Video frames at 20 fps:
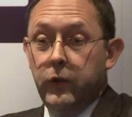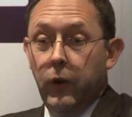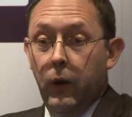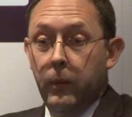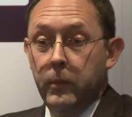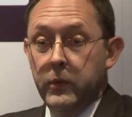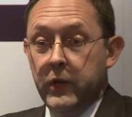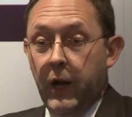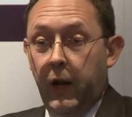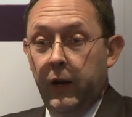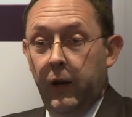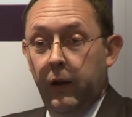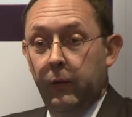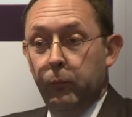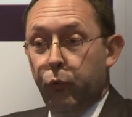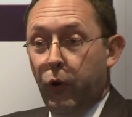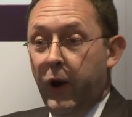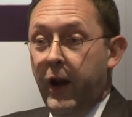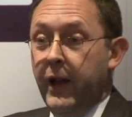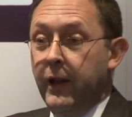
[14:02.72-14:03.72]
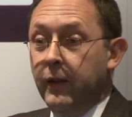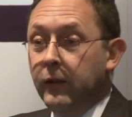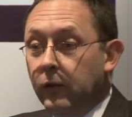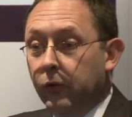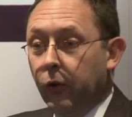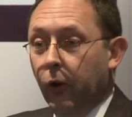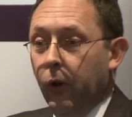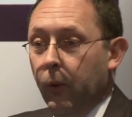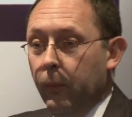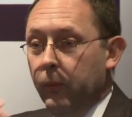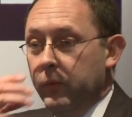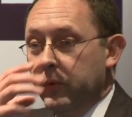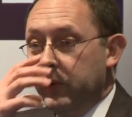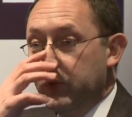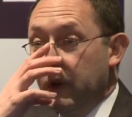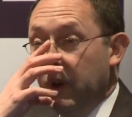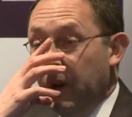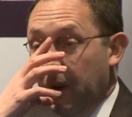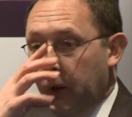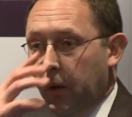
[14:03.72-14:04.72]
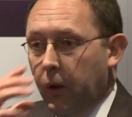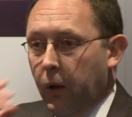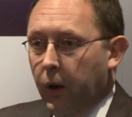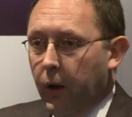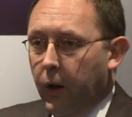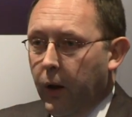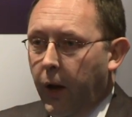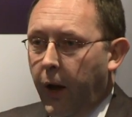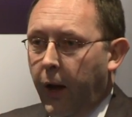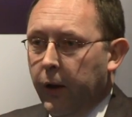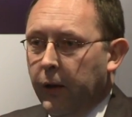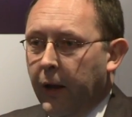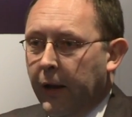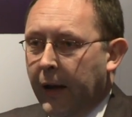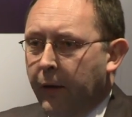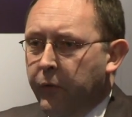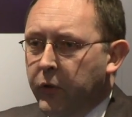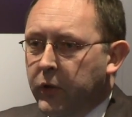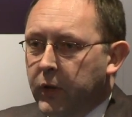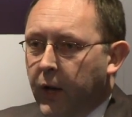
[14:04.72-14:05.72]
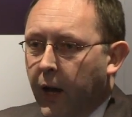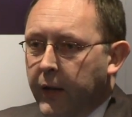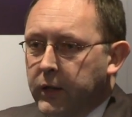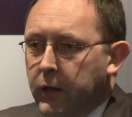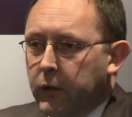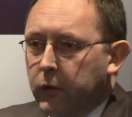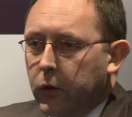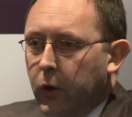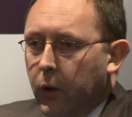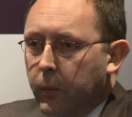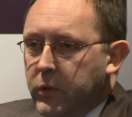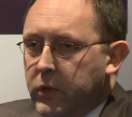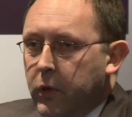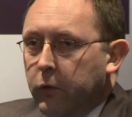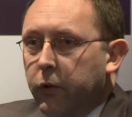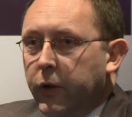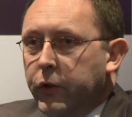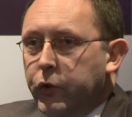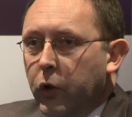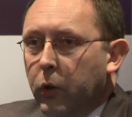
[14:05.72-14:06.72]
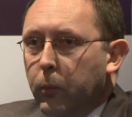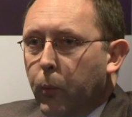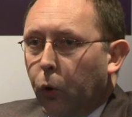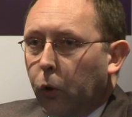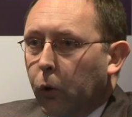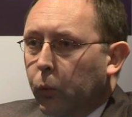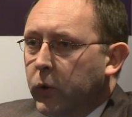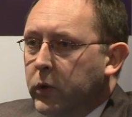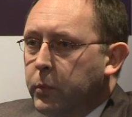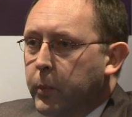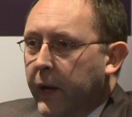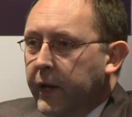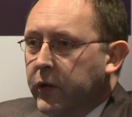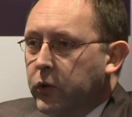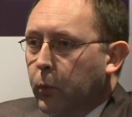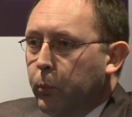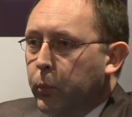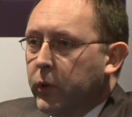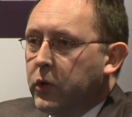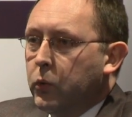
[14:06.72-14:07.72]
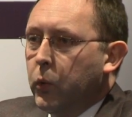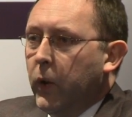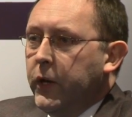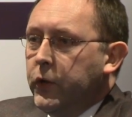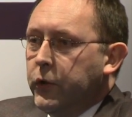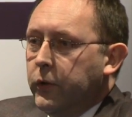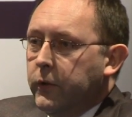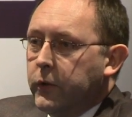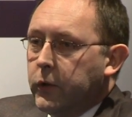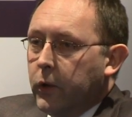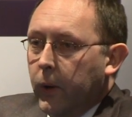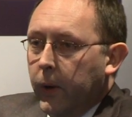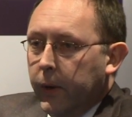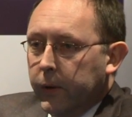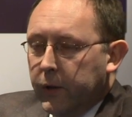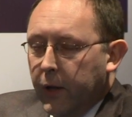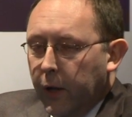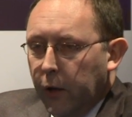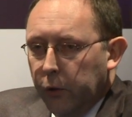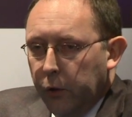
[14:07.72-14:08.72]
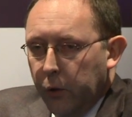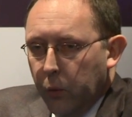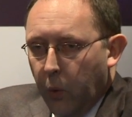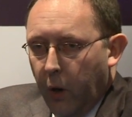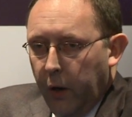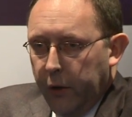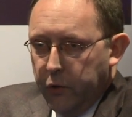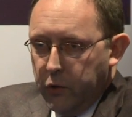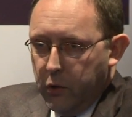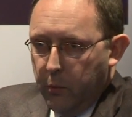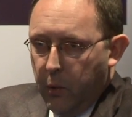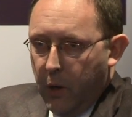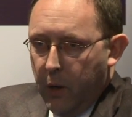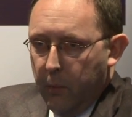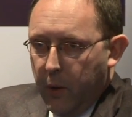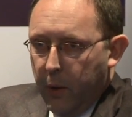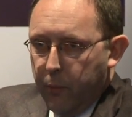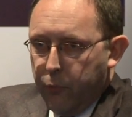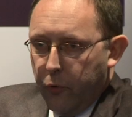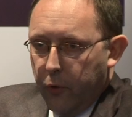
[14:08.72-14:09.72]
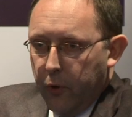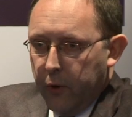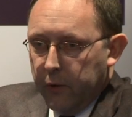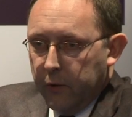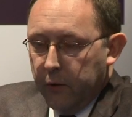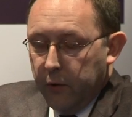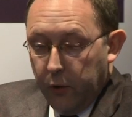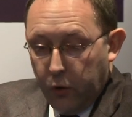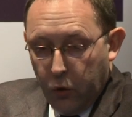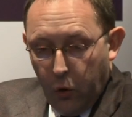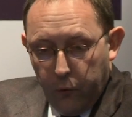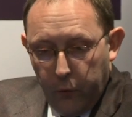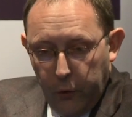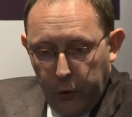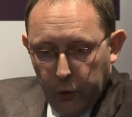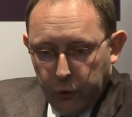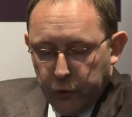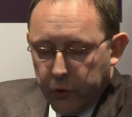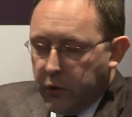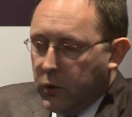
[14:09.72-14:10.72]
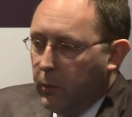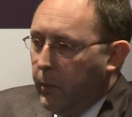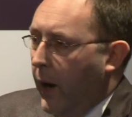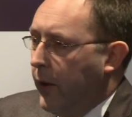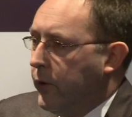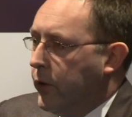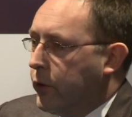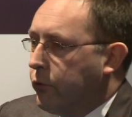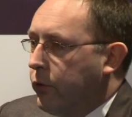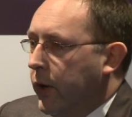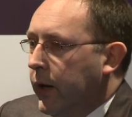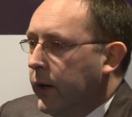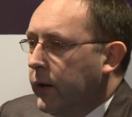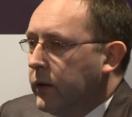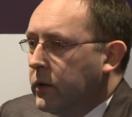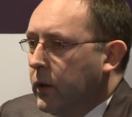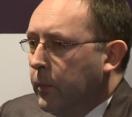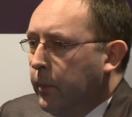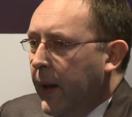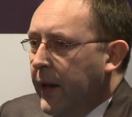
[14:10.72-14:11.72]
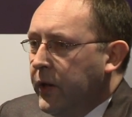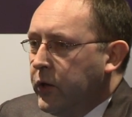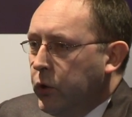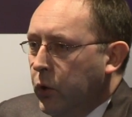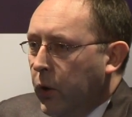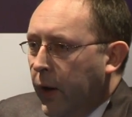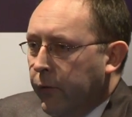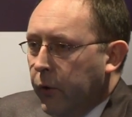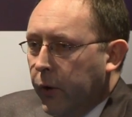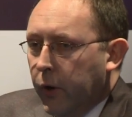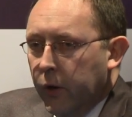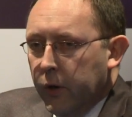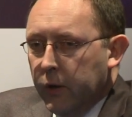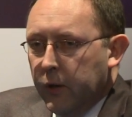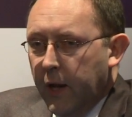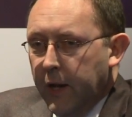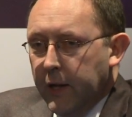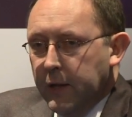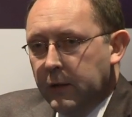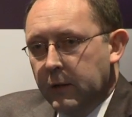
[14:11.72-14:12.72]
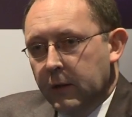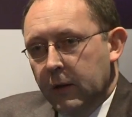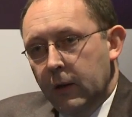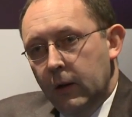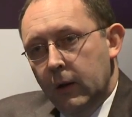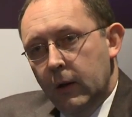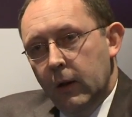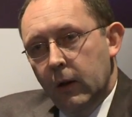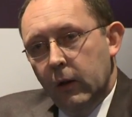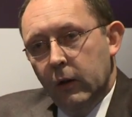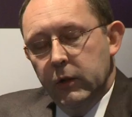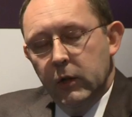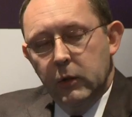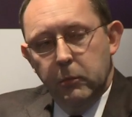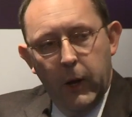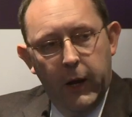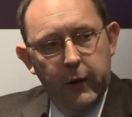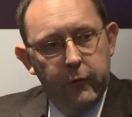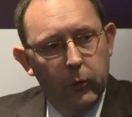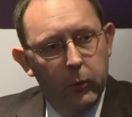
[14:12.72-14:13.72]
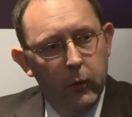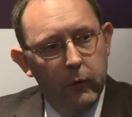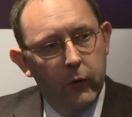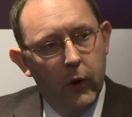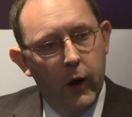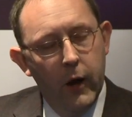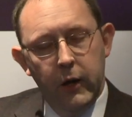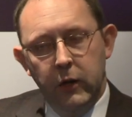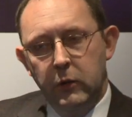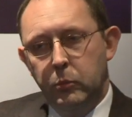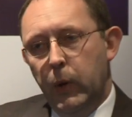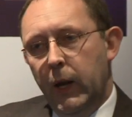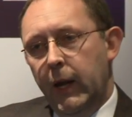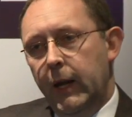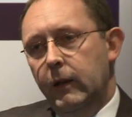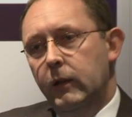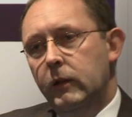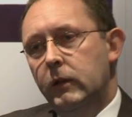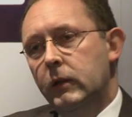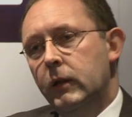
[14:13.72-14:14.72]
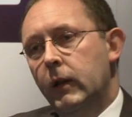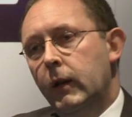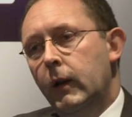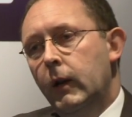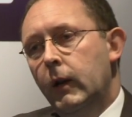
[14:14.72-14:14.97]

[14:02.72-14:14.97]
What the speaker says: terms and in brain terms and in advertising terms, the original model was based on persuasion. So I'll tell you why you should buy my product. The coffee you're just about to drink is the best you're ever going to taste, because it's made from the finest beans,